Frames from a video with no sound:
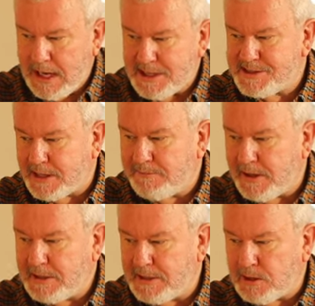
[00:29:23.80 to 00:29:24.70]
As they
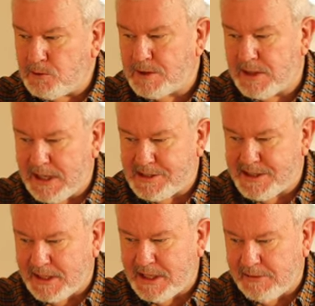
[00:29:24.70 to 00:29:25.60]
faded out, as
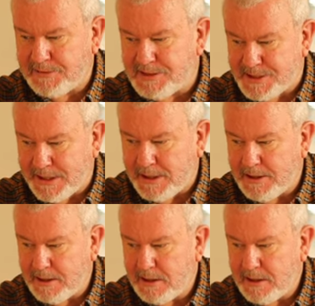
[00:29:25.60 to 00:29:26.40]
they left the scene,